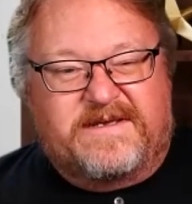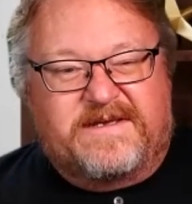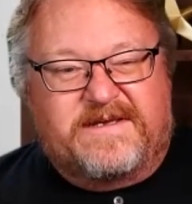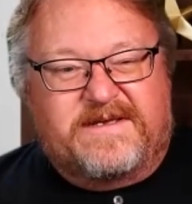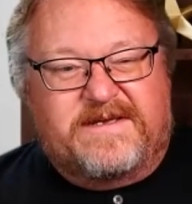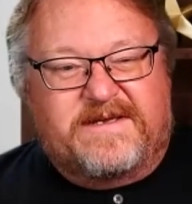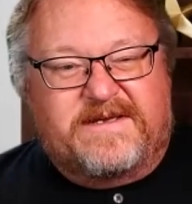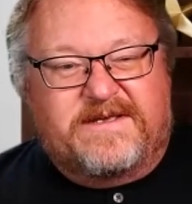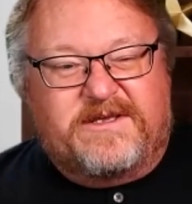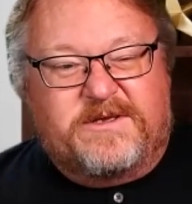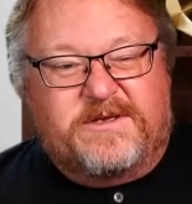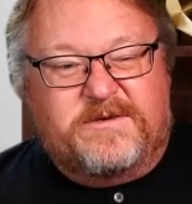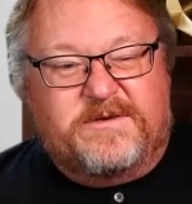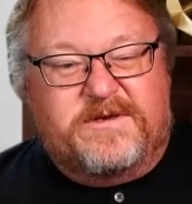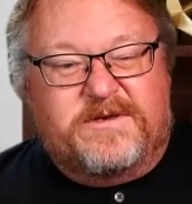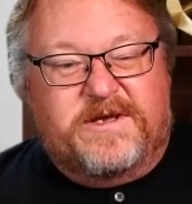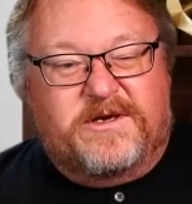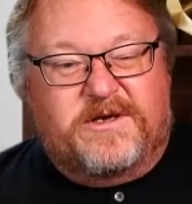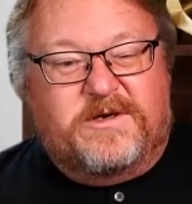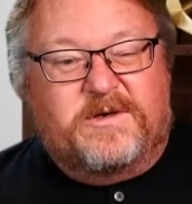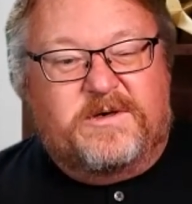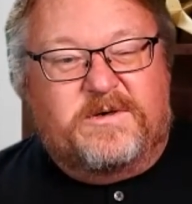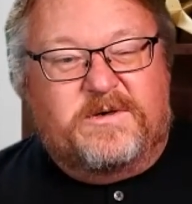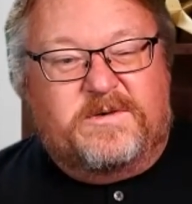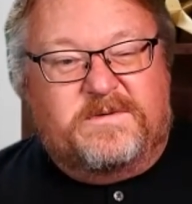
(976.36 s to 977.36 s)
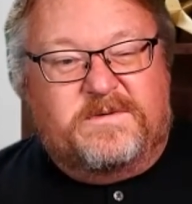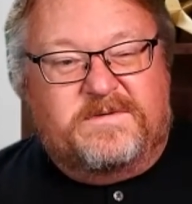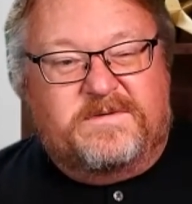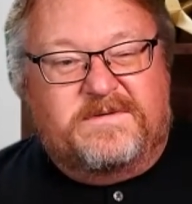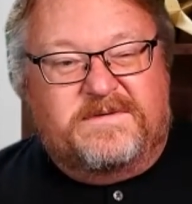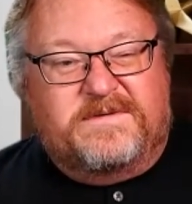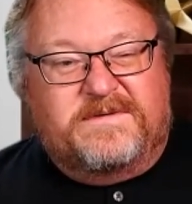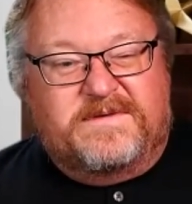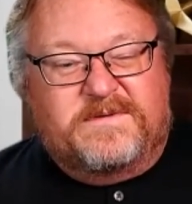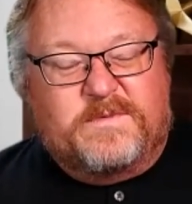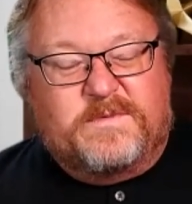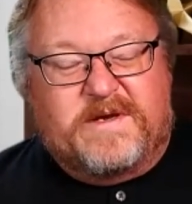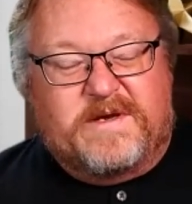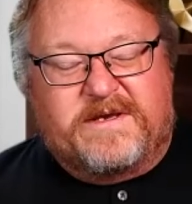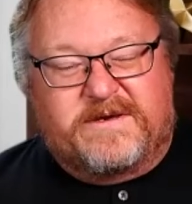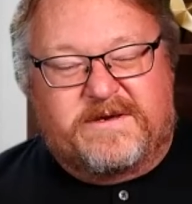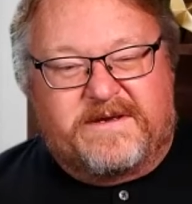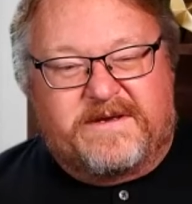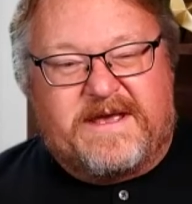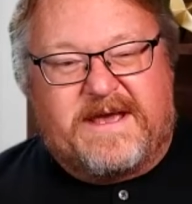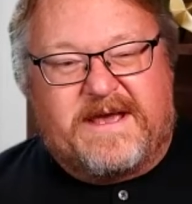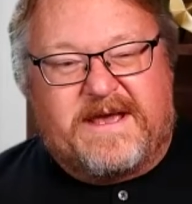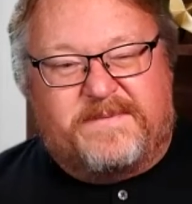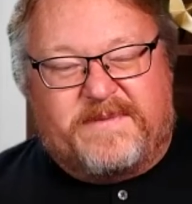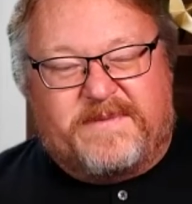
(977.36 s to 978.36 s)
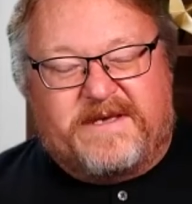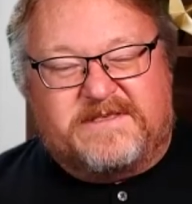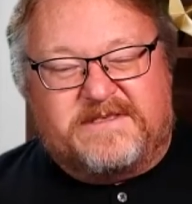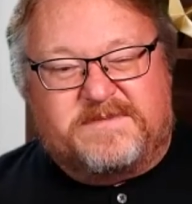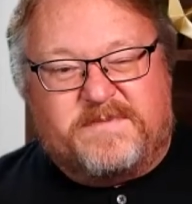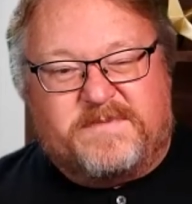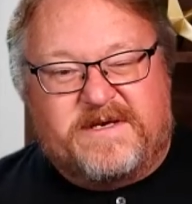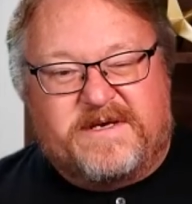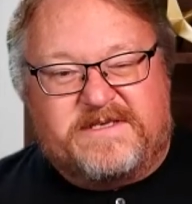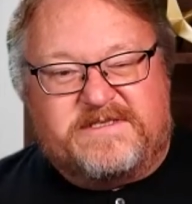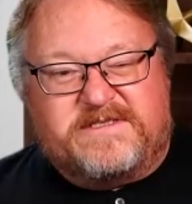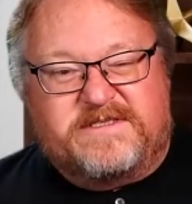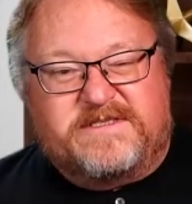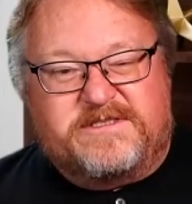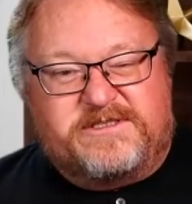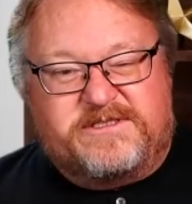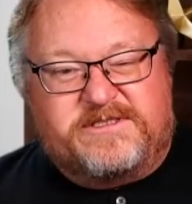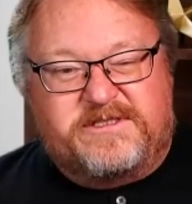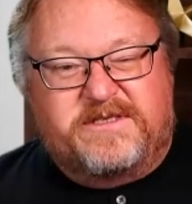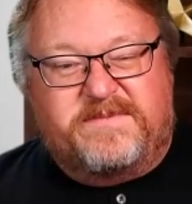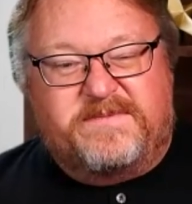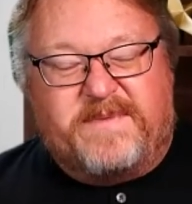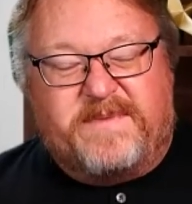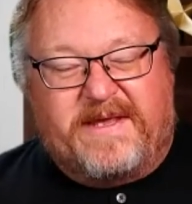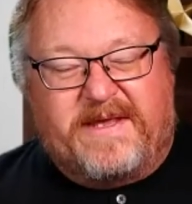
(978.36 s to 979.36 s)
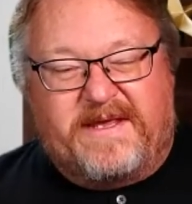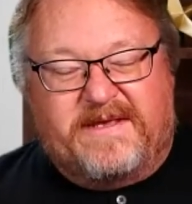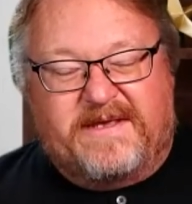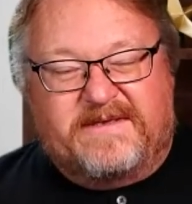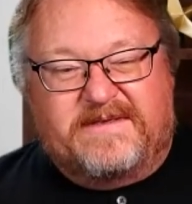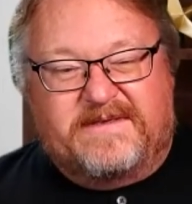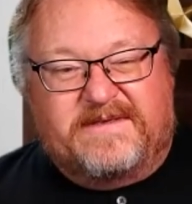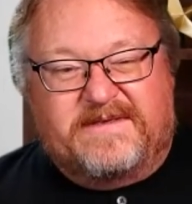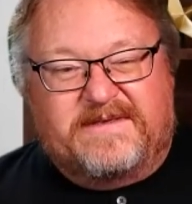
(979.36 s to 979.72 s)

you know what your CapEx budget should be.